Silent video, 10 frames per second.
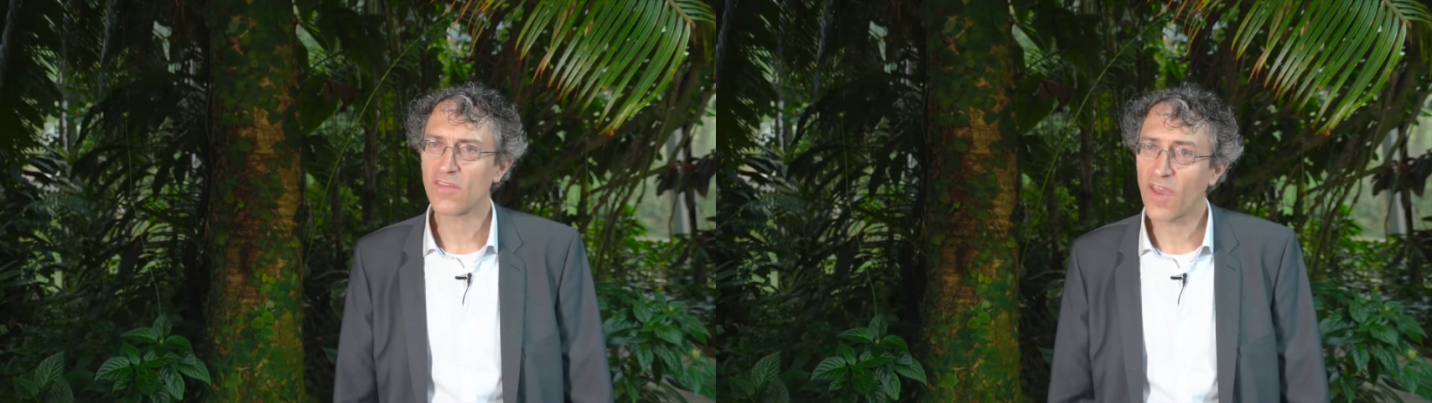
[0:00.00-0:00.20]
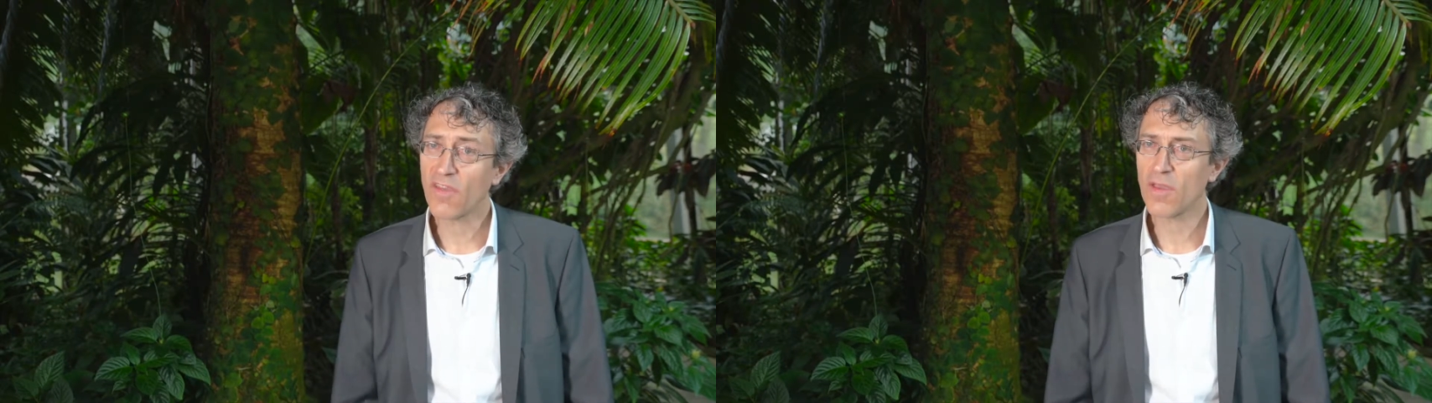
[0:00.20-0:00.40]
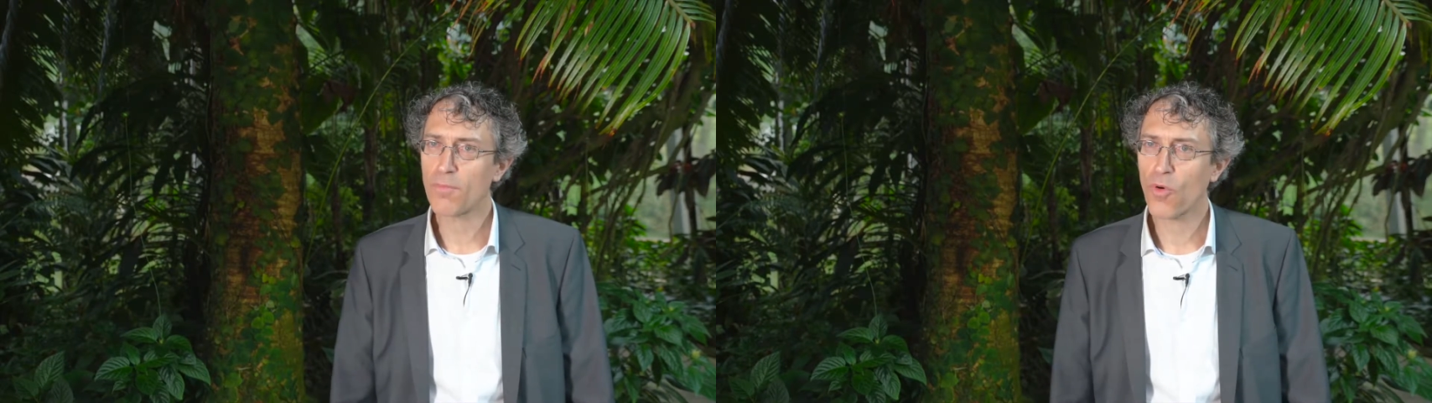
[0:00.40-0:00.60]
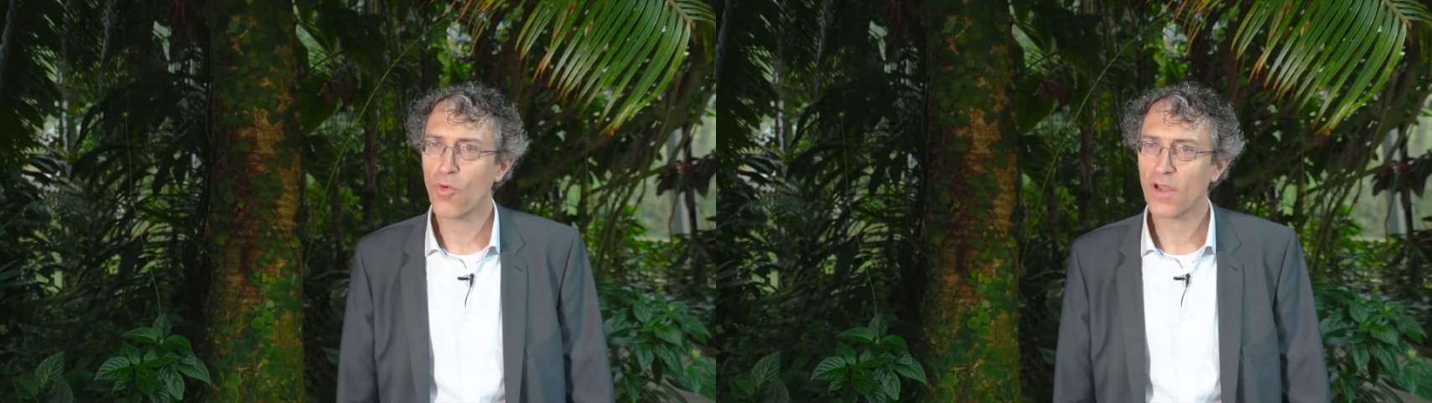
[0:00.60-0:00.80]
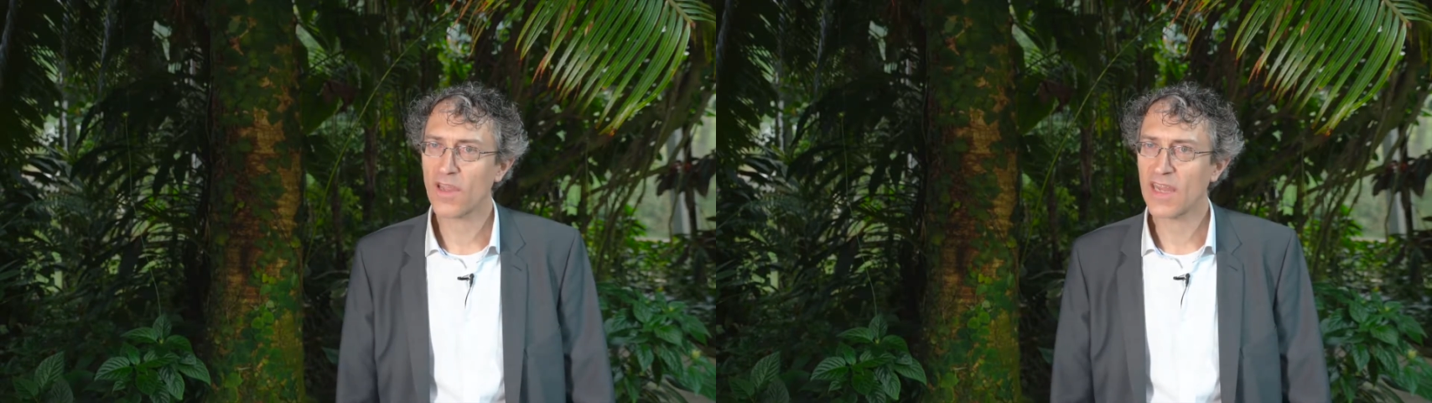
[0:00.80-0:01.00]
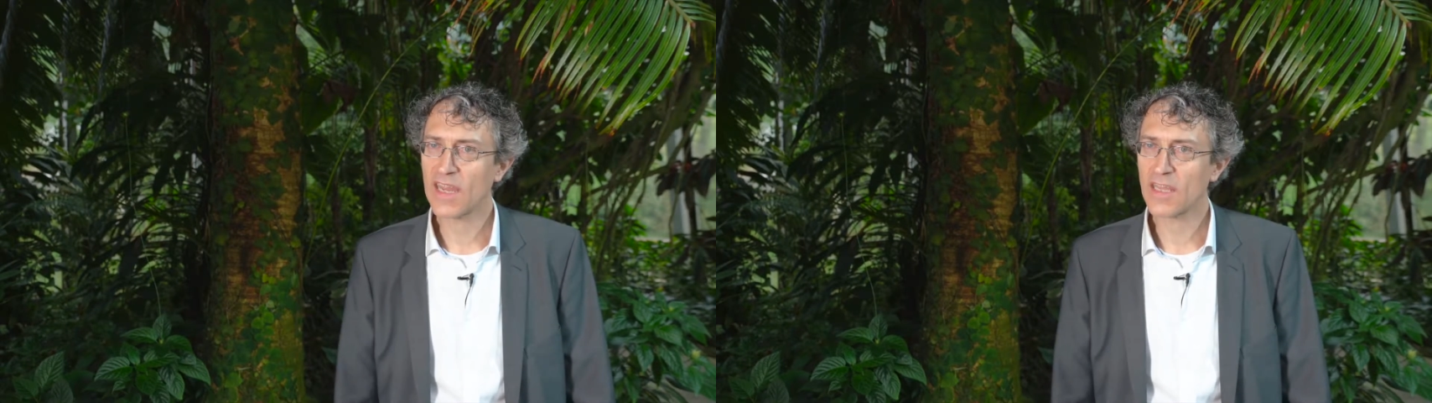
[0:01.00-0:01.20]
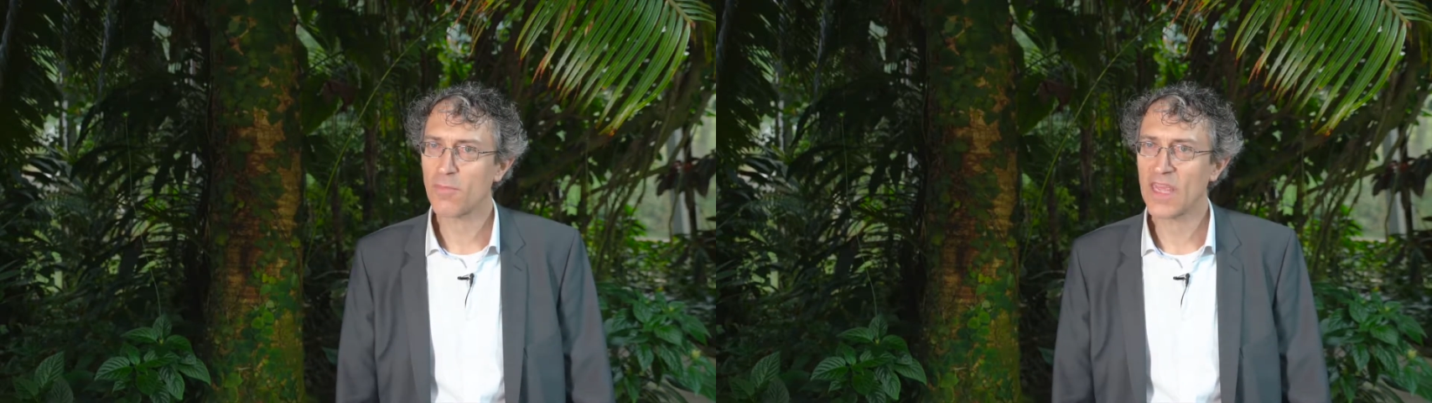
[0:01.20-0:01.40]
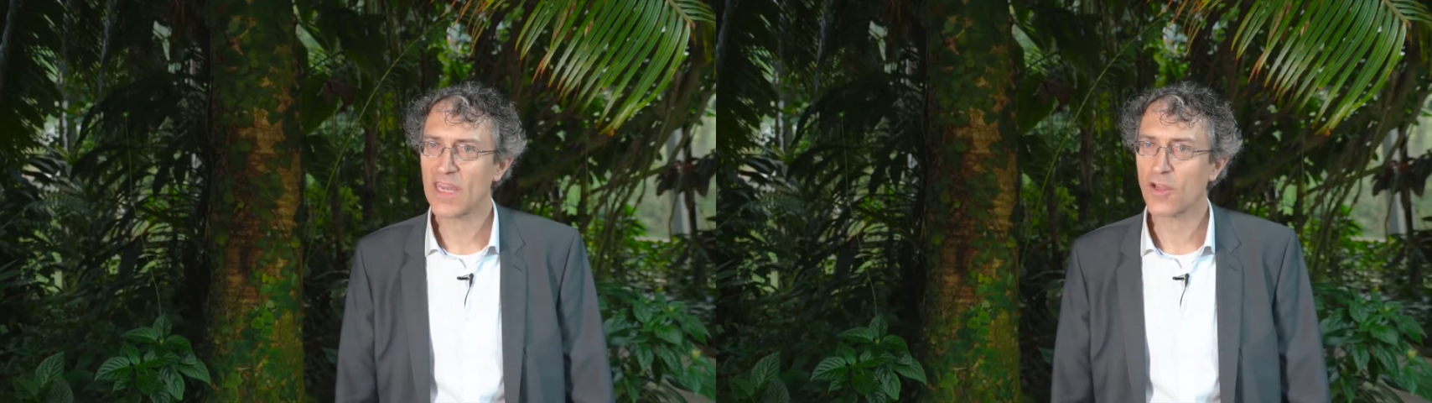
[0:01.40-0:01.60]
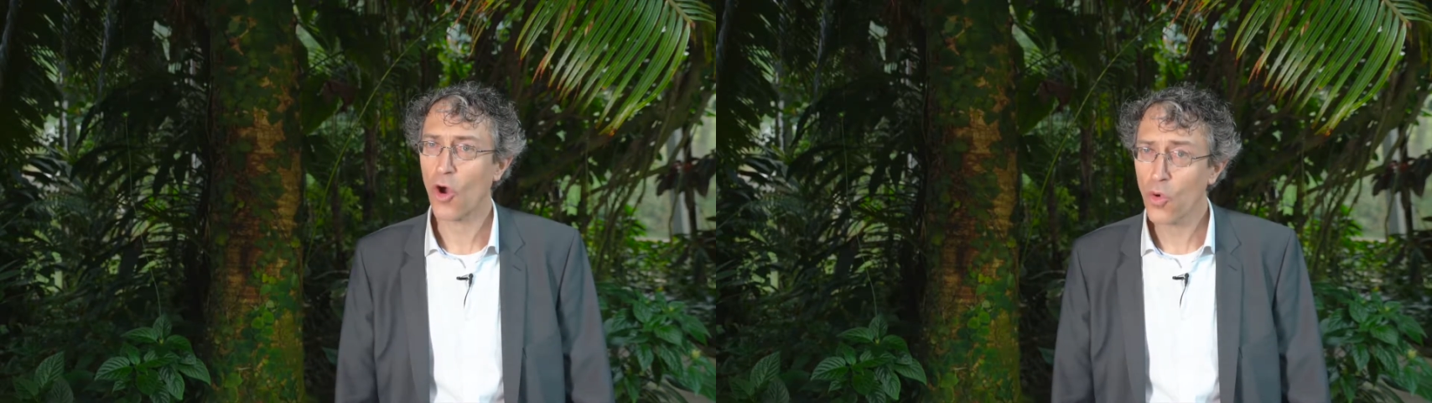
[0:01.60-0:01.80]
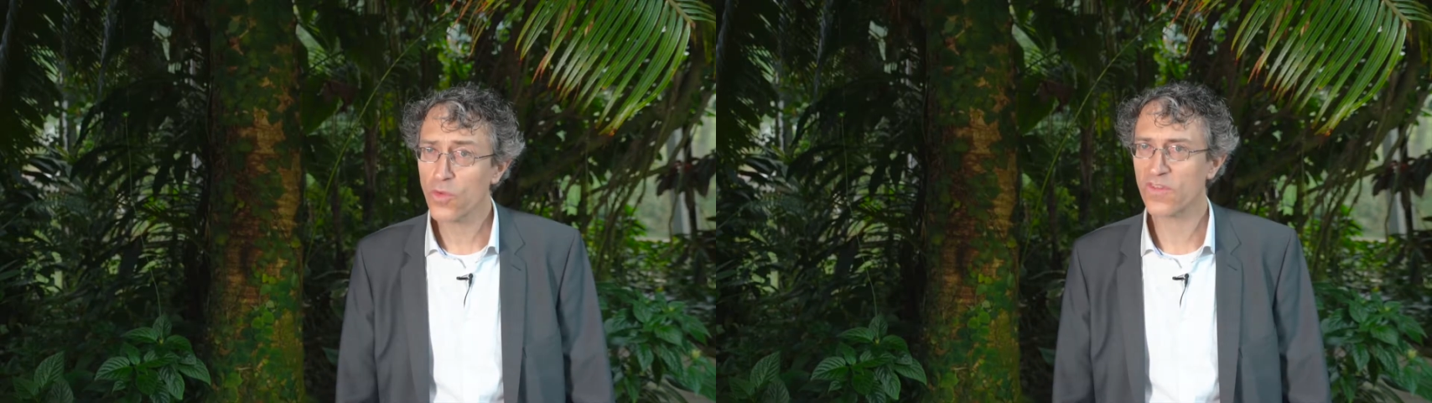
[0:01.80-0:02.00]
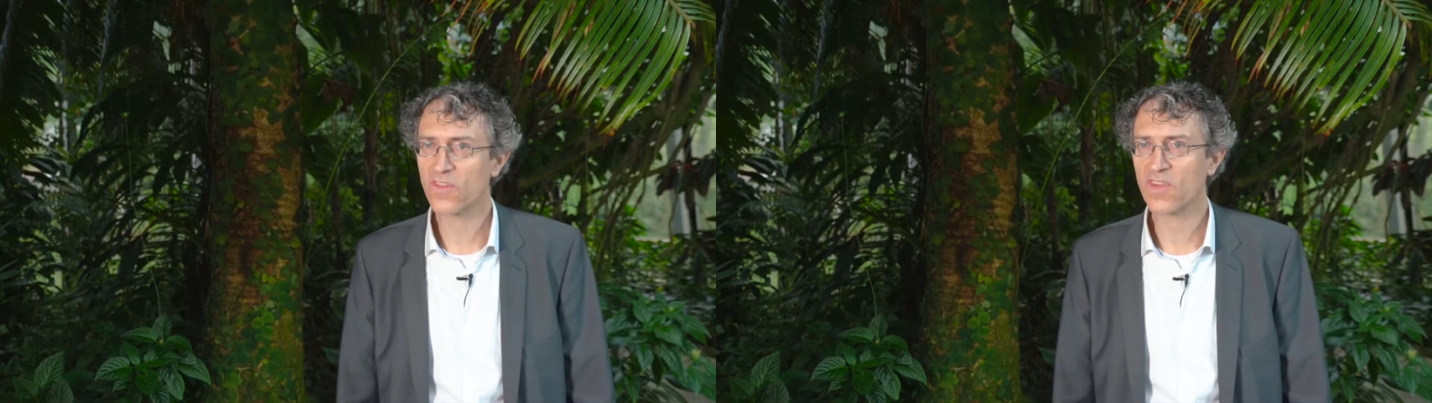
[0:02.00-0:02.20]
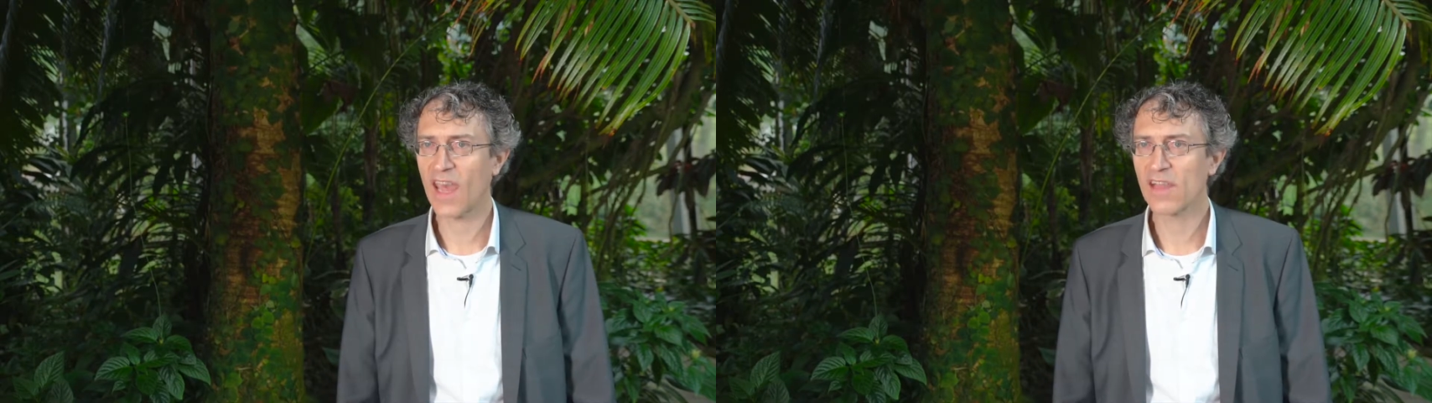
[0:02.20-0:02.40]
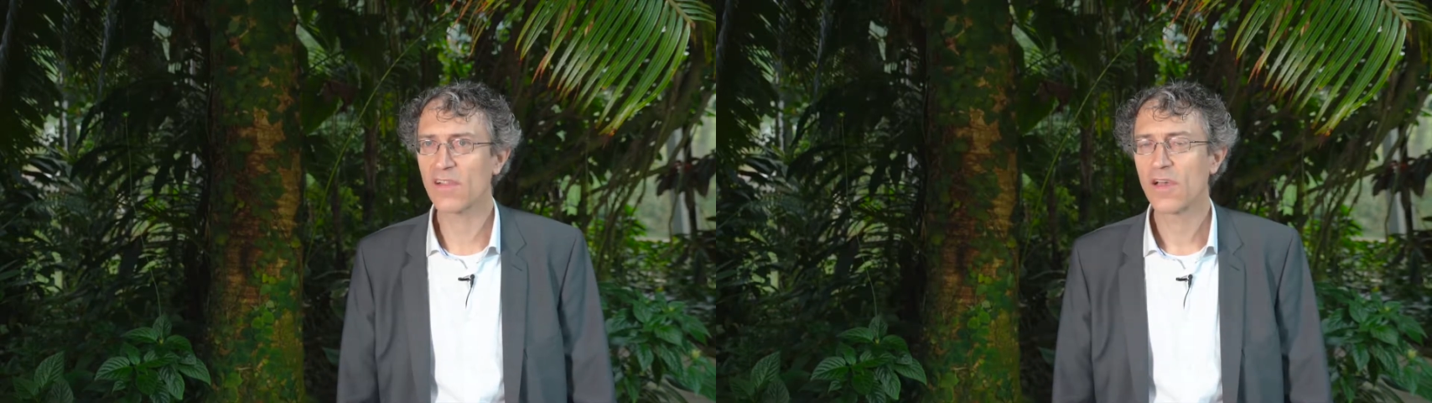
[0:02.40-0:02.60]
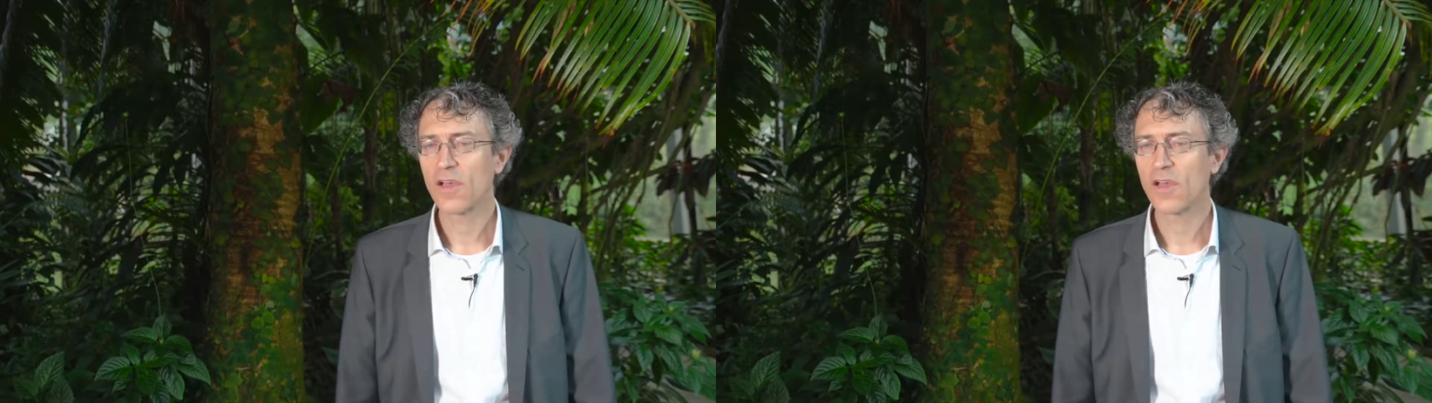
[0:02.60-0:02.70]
very important, an intermediate host snail.